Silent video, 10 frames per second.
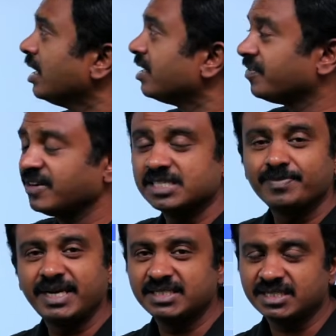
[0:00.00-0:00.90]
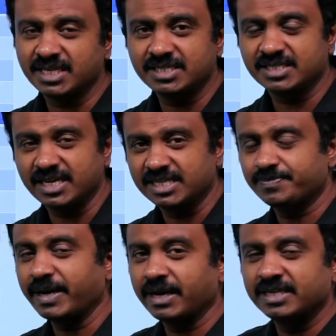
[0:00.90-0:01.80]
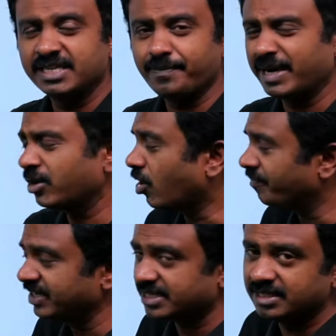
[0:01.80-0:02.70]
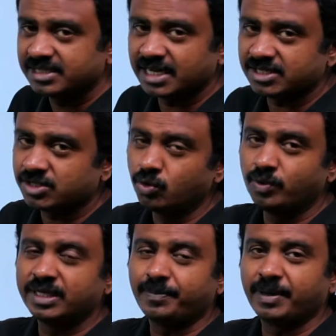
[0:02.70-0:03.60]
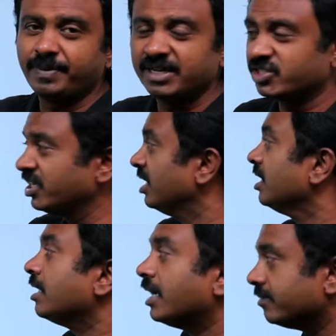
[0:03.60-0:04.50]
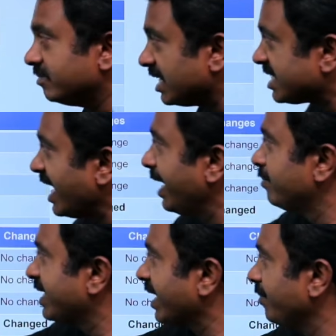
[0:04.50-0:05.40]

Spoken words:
the first major change is the exam pattern. Obviously, this has to do with the preparation. The same time,